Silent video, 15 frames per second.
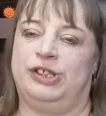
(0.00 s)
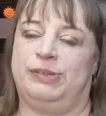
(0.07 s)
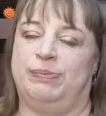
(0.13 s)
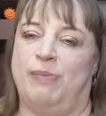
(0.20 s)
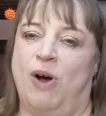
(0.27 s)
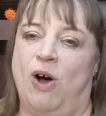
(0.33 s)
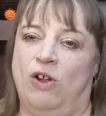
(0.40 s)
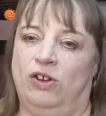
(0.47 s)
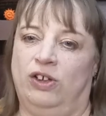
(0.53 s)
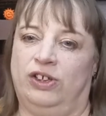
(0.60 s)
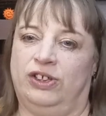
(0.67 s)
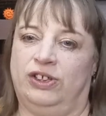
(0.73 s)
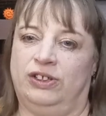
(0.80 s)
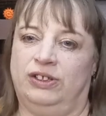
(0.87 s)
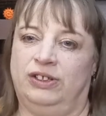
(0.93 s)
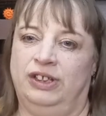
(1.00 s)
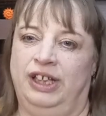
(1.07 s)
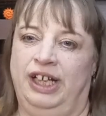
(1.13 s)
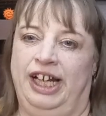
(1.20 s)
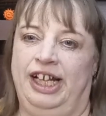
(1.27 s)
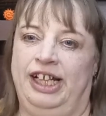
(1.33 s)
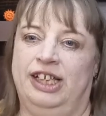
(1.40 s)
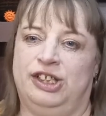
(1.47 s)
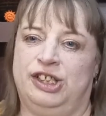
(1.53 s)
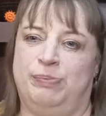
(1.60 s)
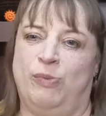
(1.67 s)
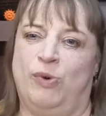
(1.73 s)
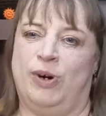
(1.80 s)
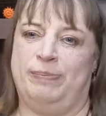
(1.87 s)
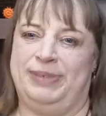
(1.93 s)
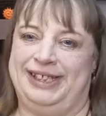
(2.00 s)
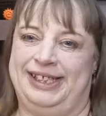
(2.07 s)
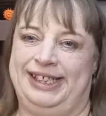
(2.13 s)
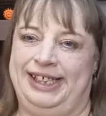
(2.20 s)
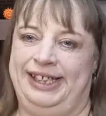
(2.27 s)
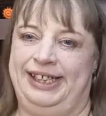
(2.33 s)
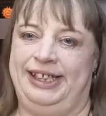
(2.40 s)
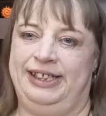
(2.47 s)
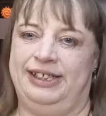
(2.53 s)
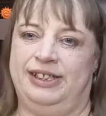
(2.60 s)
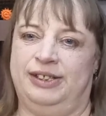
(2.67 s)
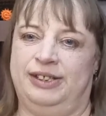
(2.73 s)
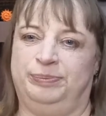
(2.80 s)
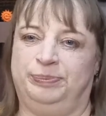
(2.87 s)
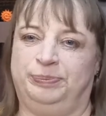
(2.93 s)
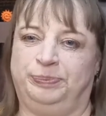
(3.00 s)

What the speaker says: smaller. He looks more petite.